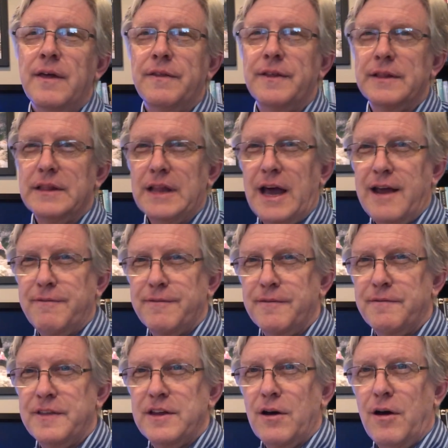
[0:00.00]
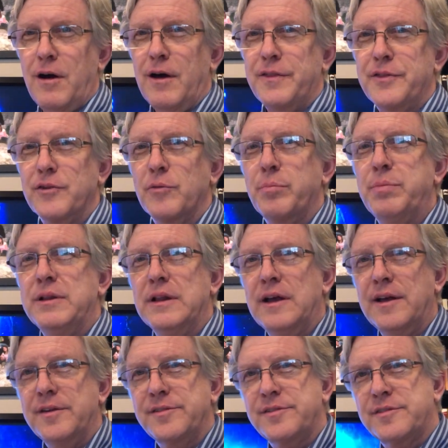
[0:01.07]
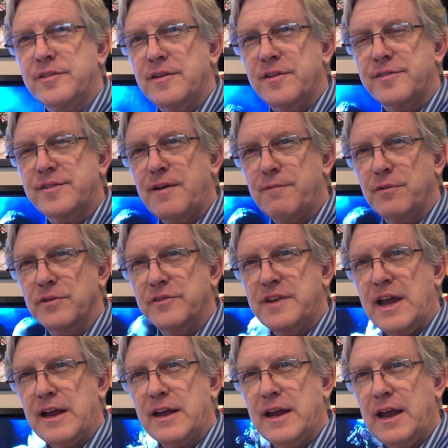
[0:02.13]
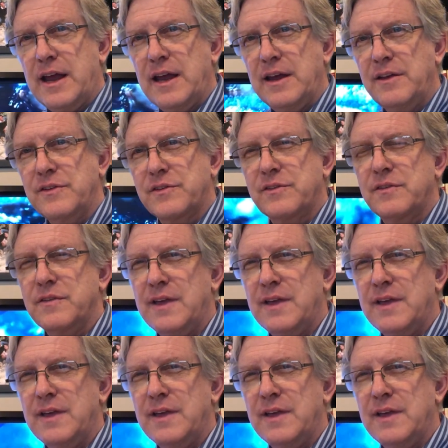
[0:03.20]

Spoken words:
the life of the author plus several decades.